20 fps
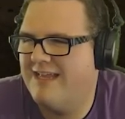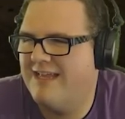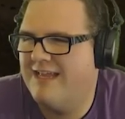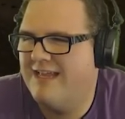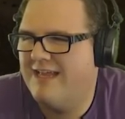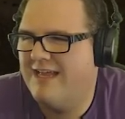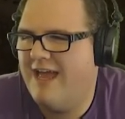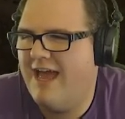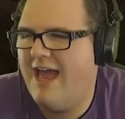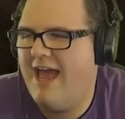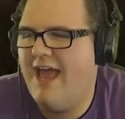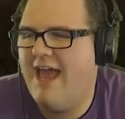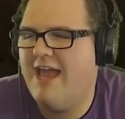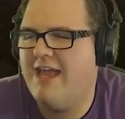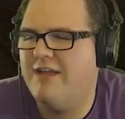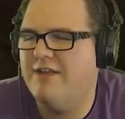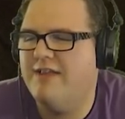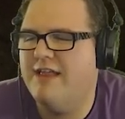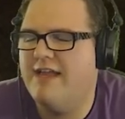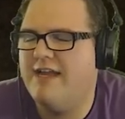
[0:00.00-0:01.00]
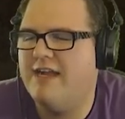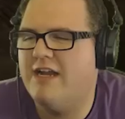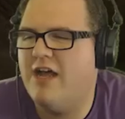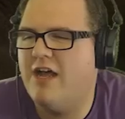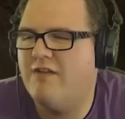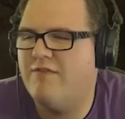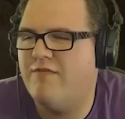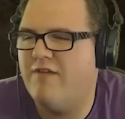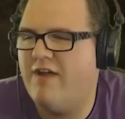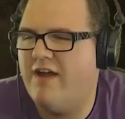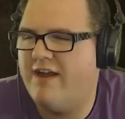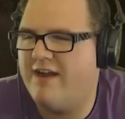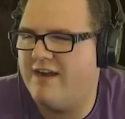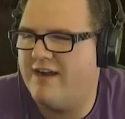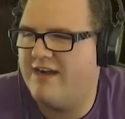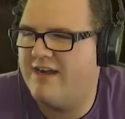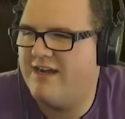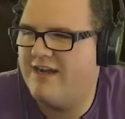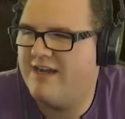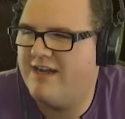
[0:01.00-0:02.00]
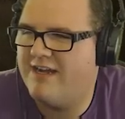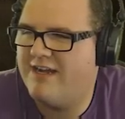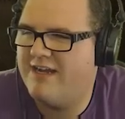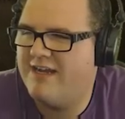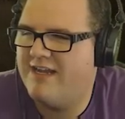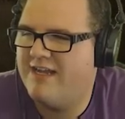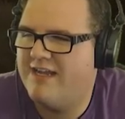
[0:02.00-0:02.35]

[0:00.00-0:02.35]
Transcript: That's what we hey, should have done, like fire. from the beginning.